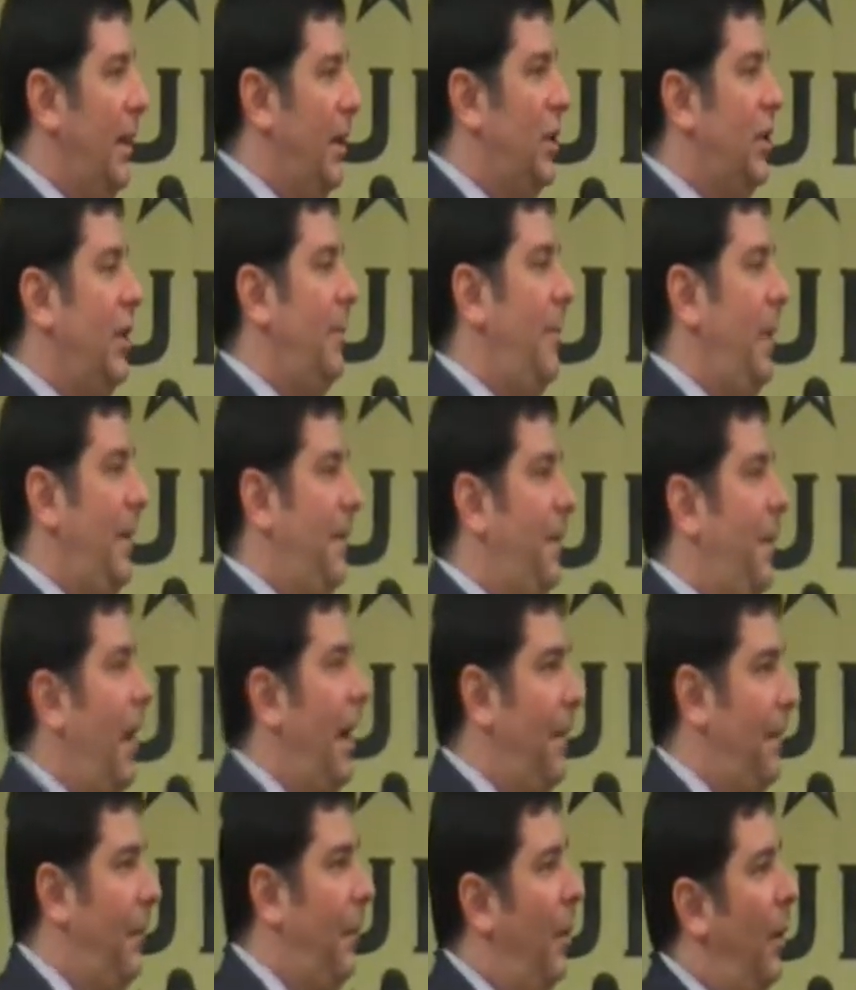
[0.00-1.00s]
and should be
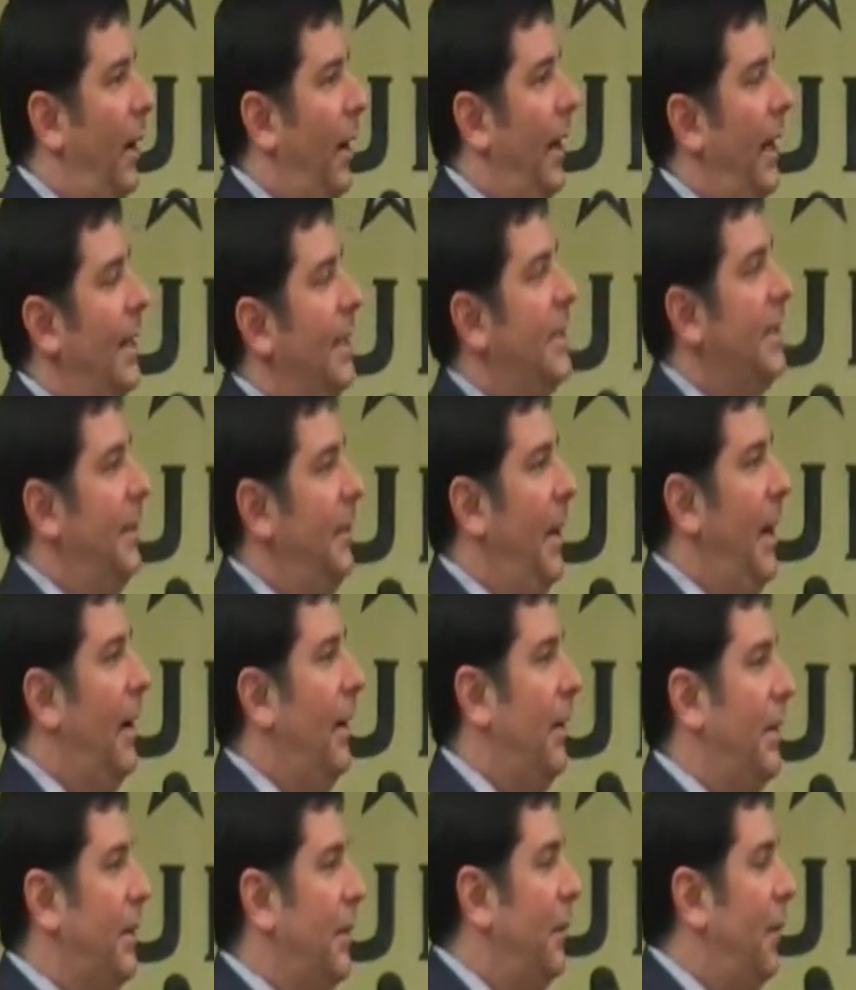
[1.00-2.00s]
fought for against the
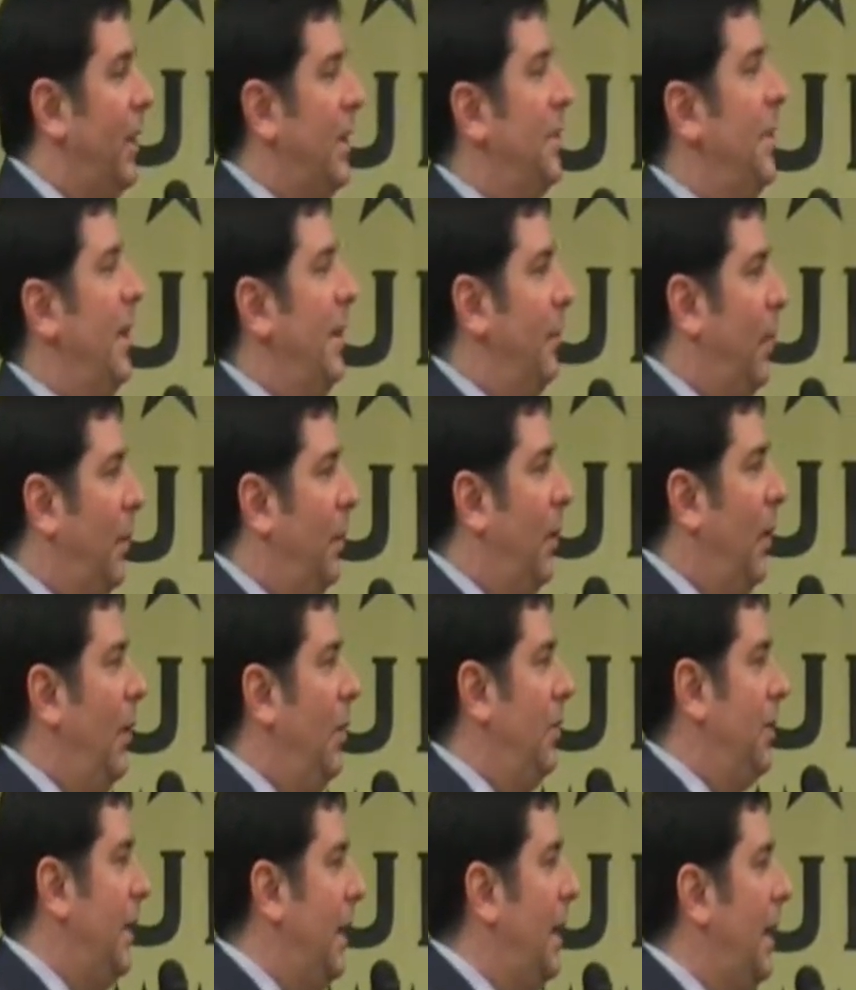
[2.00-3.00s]
merits of what's being
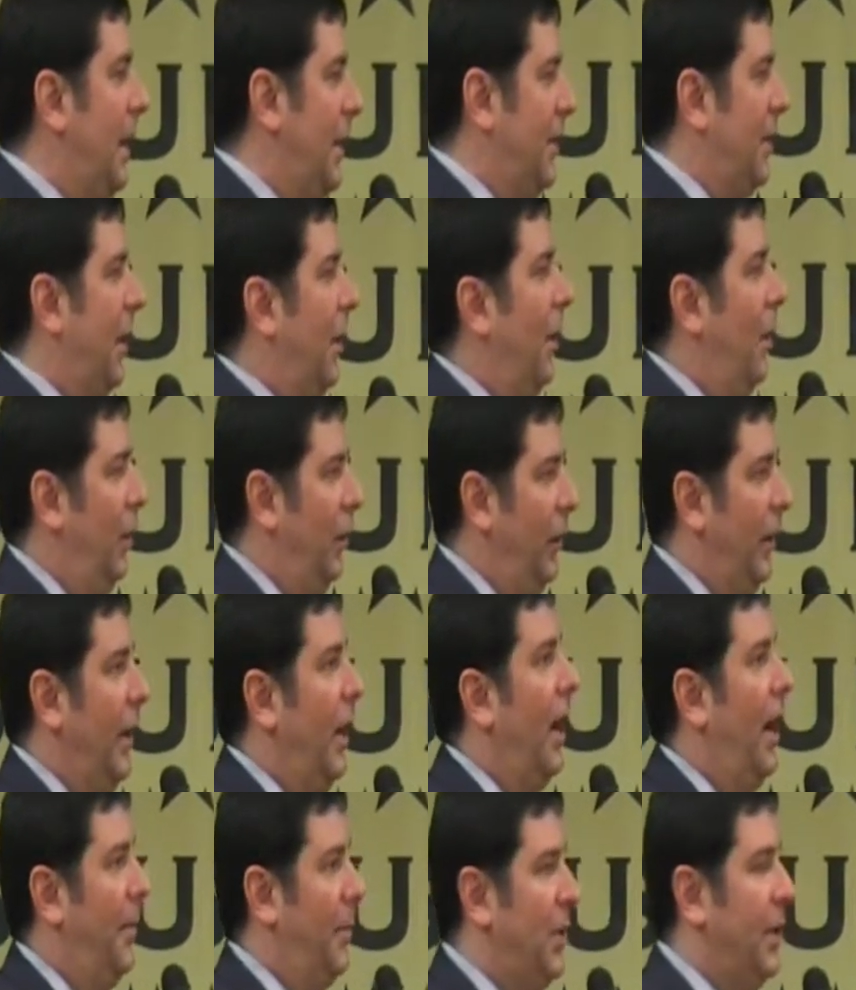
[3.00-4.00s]
proposed as our only
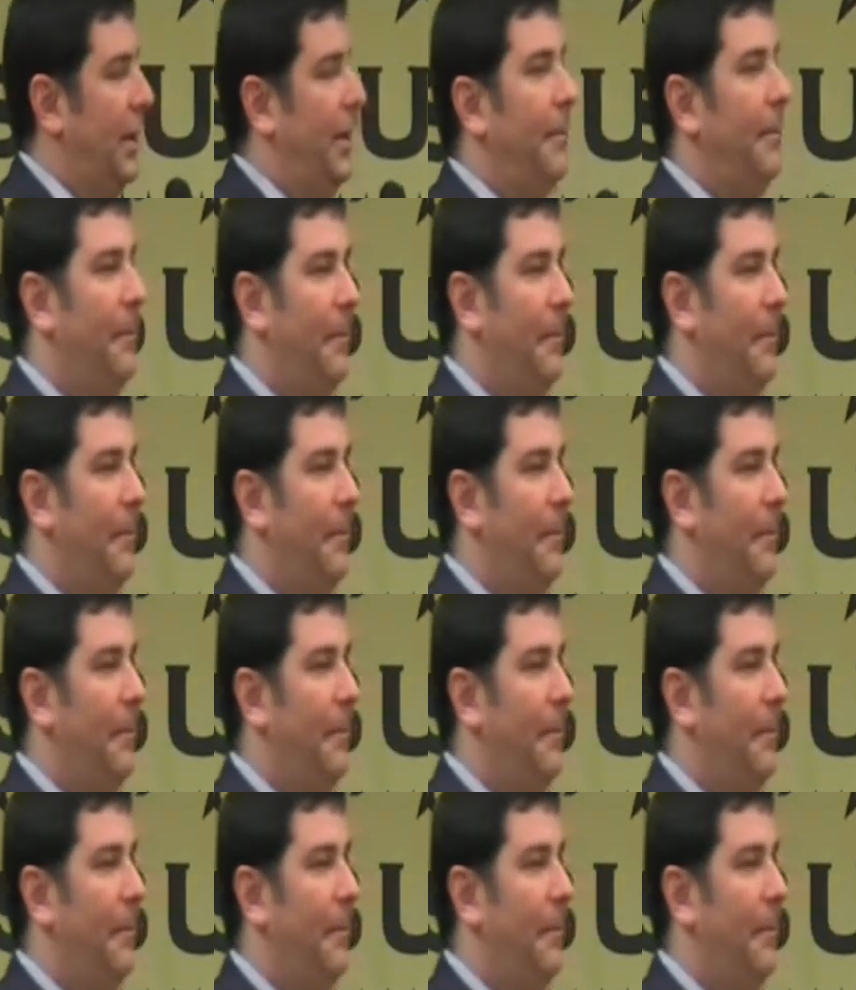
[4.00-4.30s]
option.